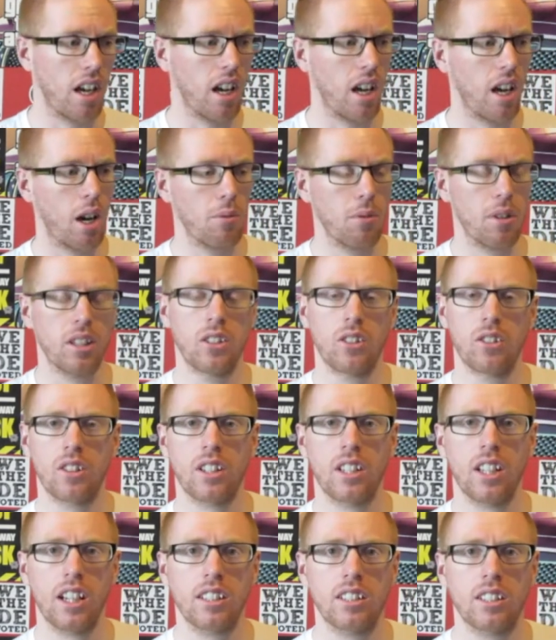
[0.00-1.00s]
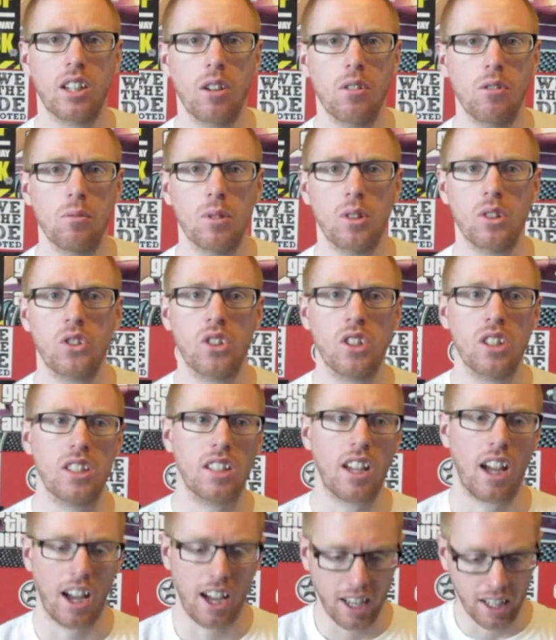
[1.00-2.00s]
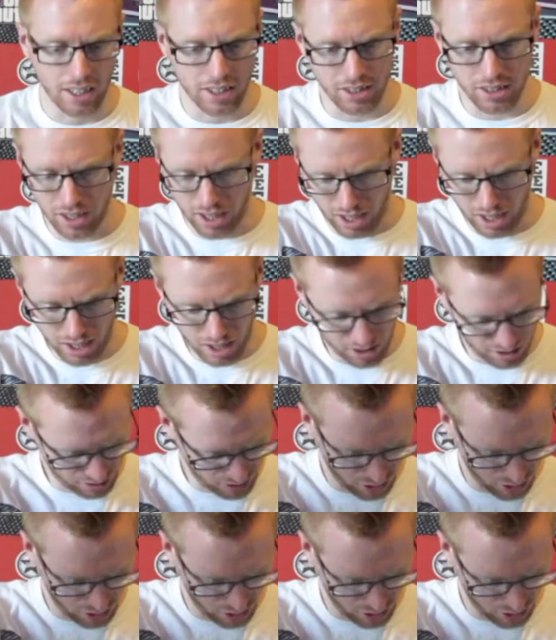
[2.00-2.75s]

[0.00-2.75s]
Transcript: Uh, I went the other day to go and watch it, and uh,